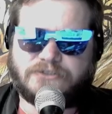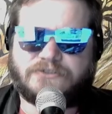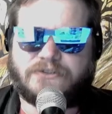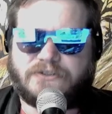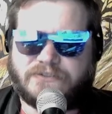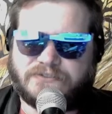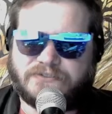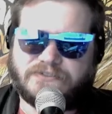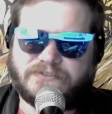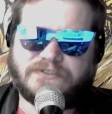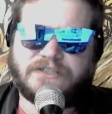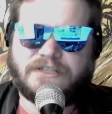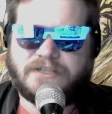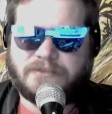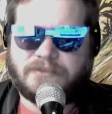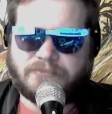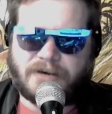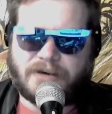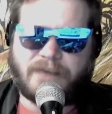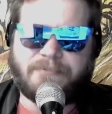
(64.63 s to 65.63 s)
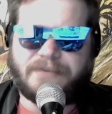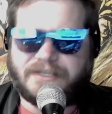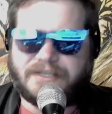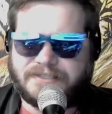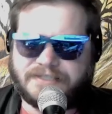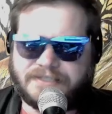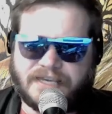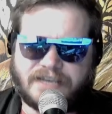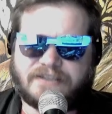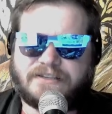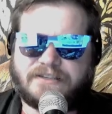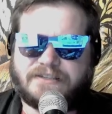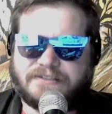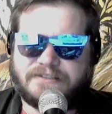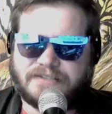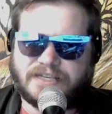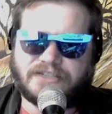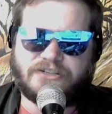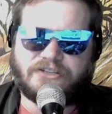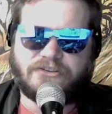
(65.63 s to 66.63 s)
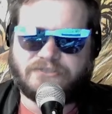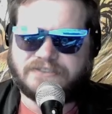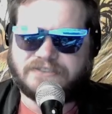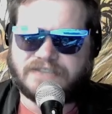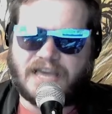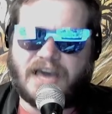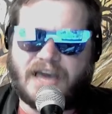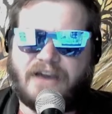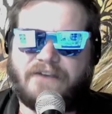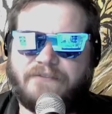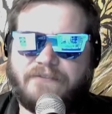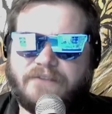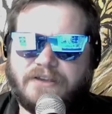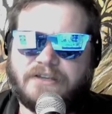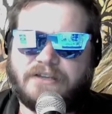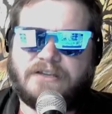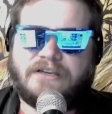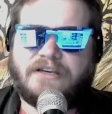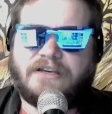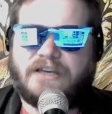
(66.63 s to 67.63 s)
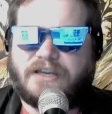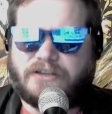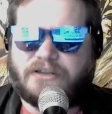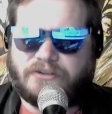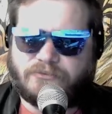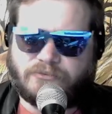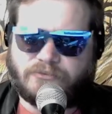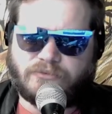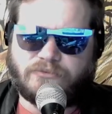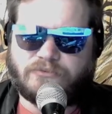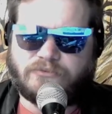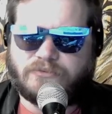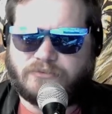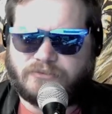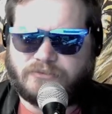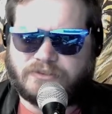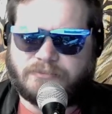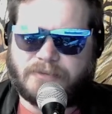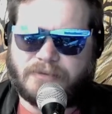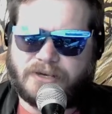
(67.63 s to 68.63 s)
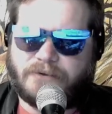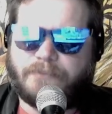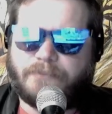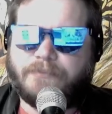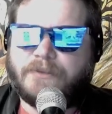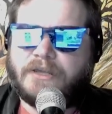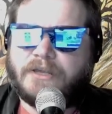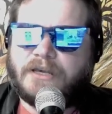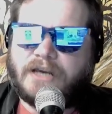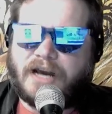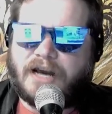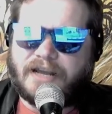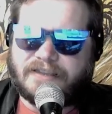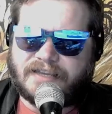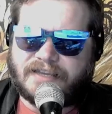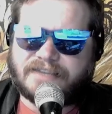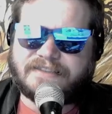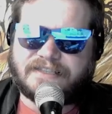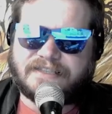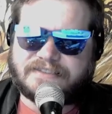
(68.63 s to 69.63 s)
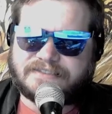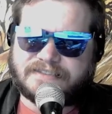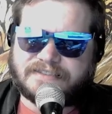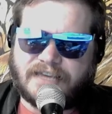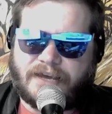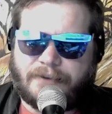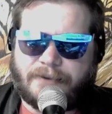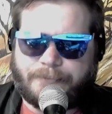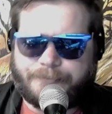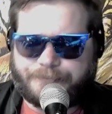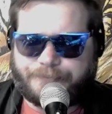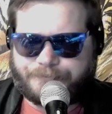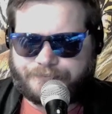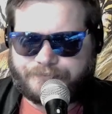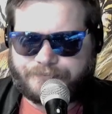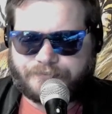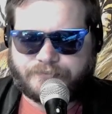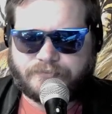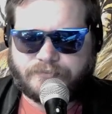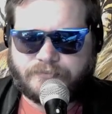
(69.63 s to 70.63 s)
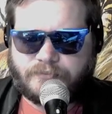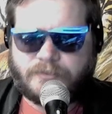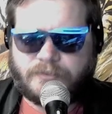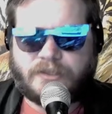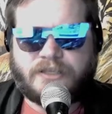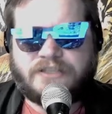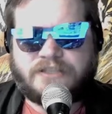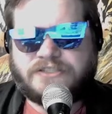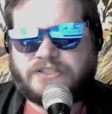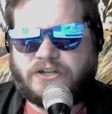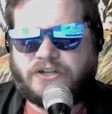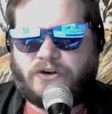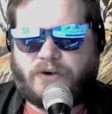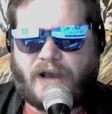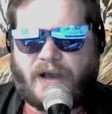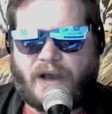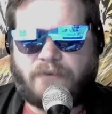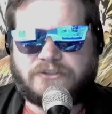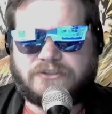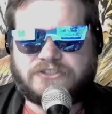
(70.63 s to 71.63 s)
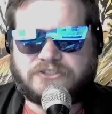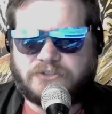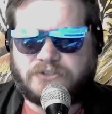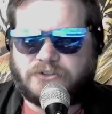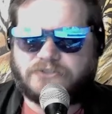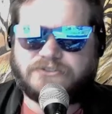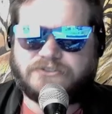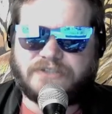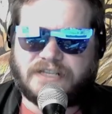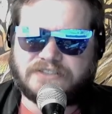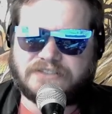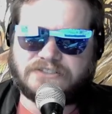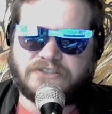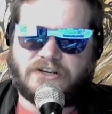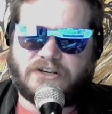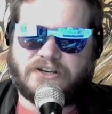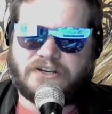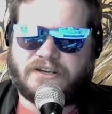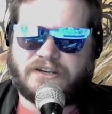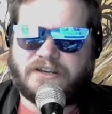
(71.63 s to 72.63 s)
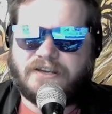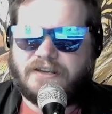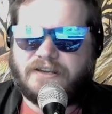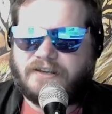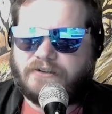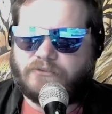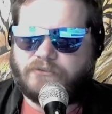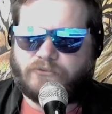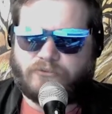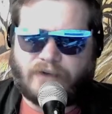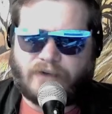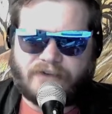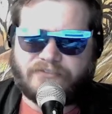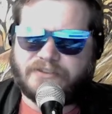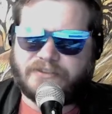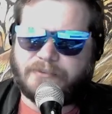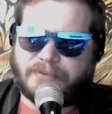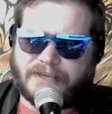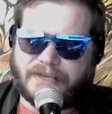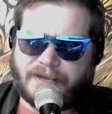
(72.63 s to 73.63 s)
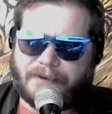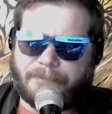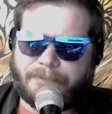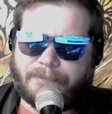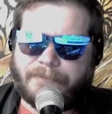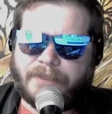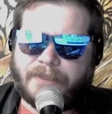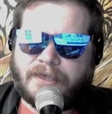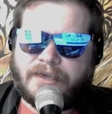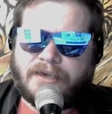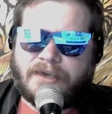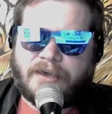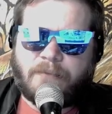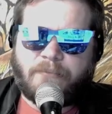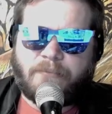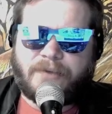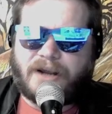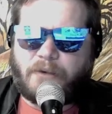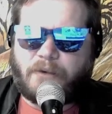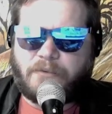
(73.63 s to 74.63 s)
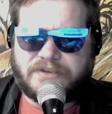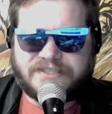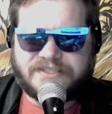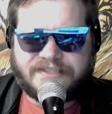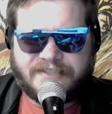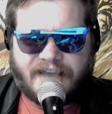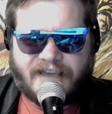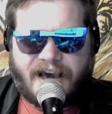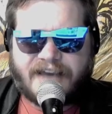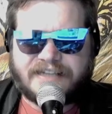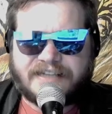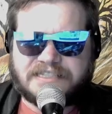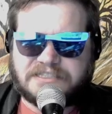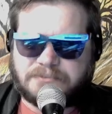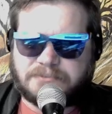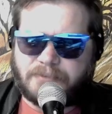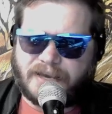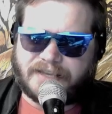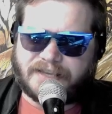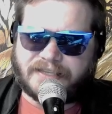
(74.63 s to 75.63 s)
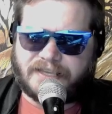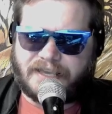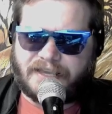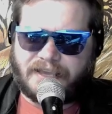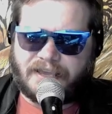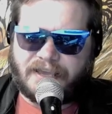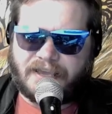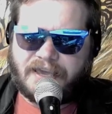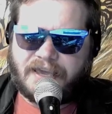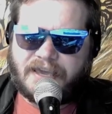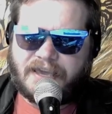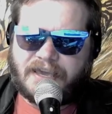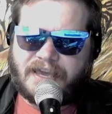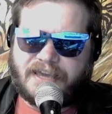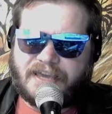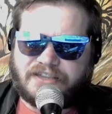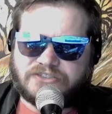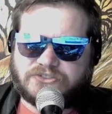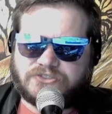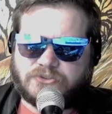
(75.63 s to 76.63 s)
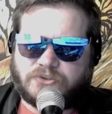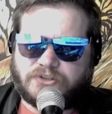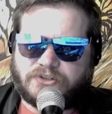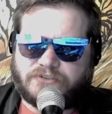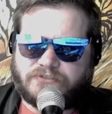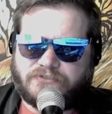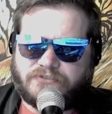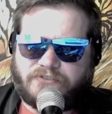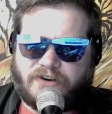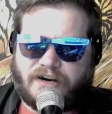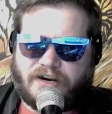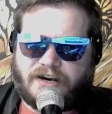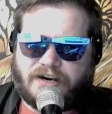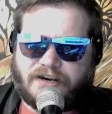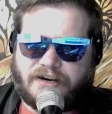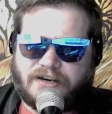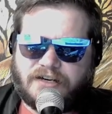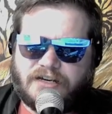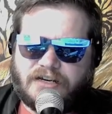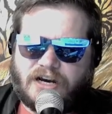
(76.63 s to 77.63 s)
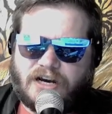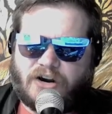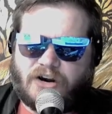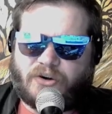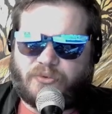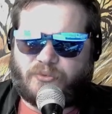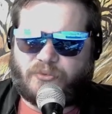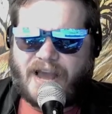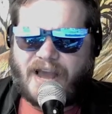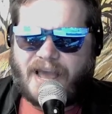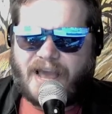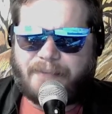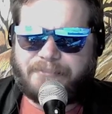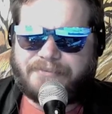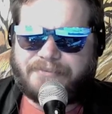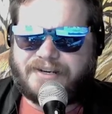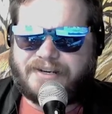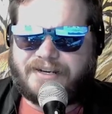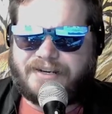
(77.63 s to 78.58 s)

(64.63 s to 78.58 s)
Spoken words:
sort of poppy techno sound with metal. I like that sound. So I was sold to that song right from the beginning. But I was not expecting a sort of a rap